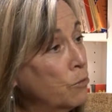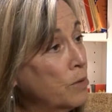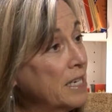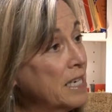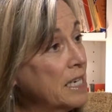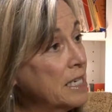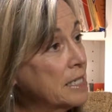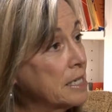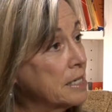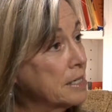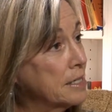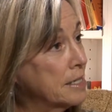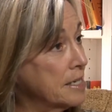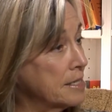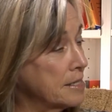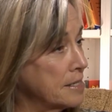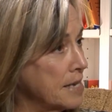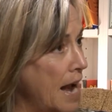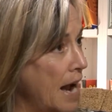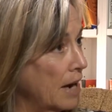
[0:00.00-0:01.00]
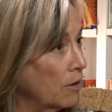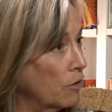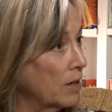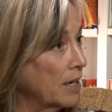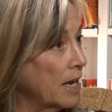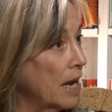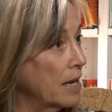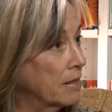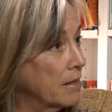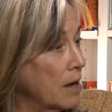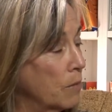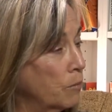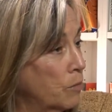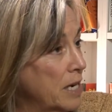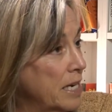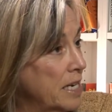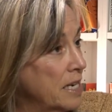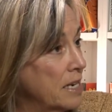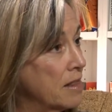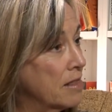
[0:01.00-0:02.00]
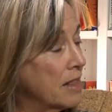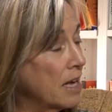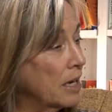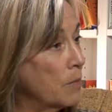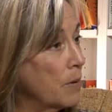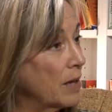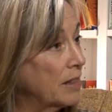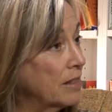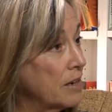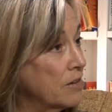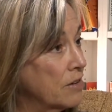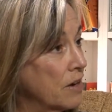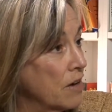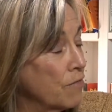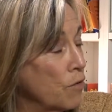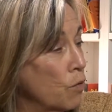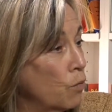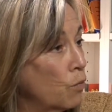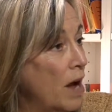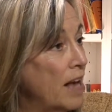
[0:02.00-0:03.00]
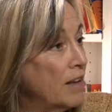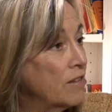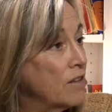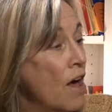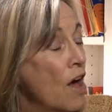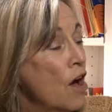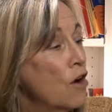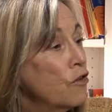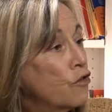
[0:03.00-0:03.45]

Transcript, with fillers: we need to disaggregate them. We need to think about the different ways.